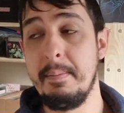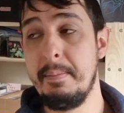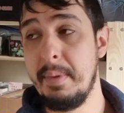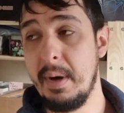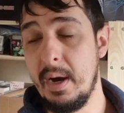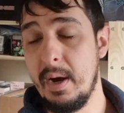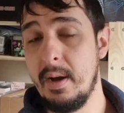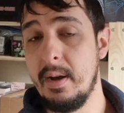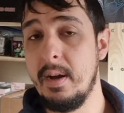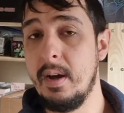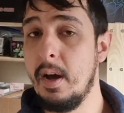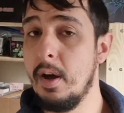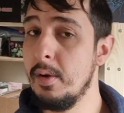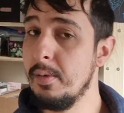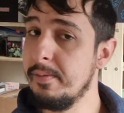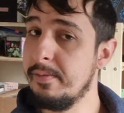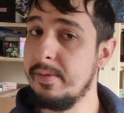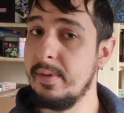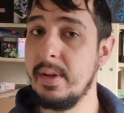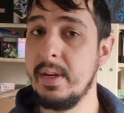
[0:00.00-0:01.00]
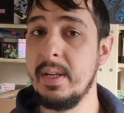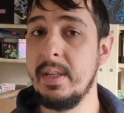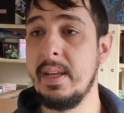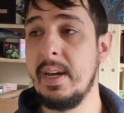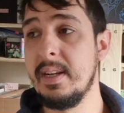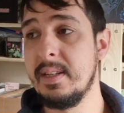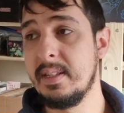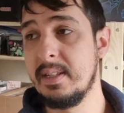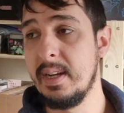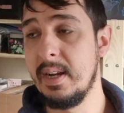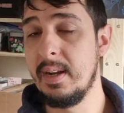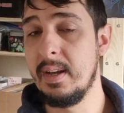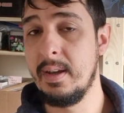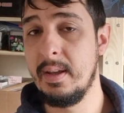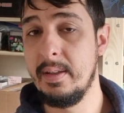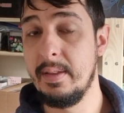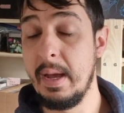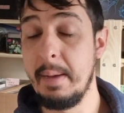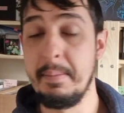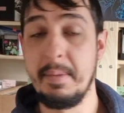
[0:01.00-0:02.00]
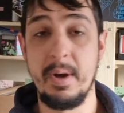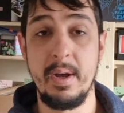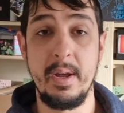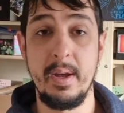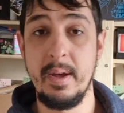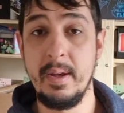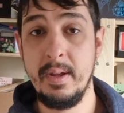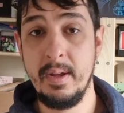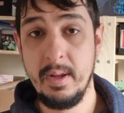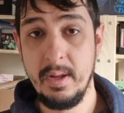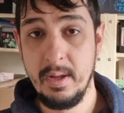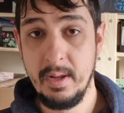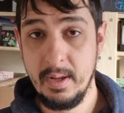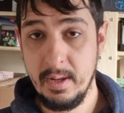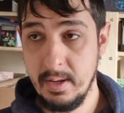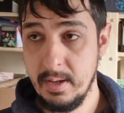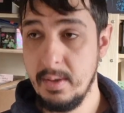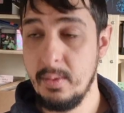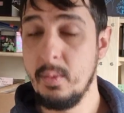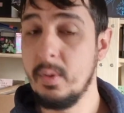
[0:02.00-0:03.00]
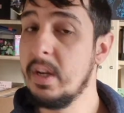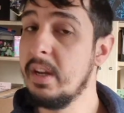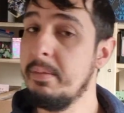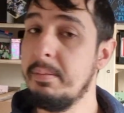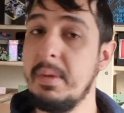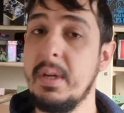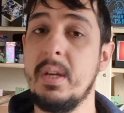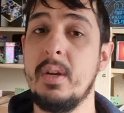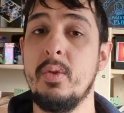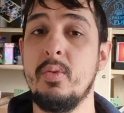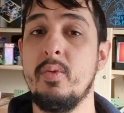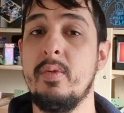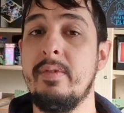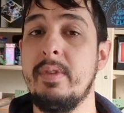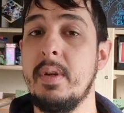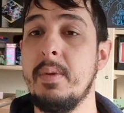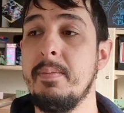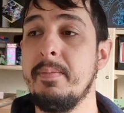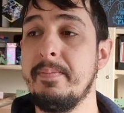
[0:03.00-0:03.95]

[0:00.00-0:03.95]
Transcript: But hopefully that seller, that buyer, will give me a good review.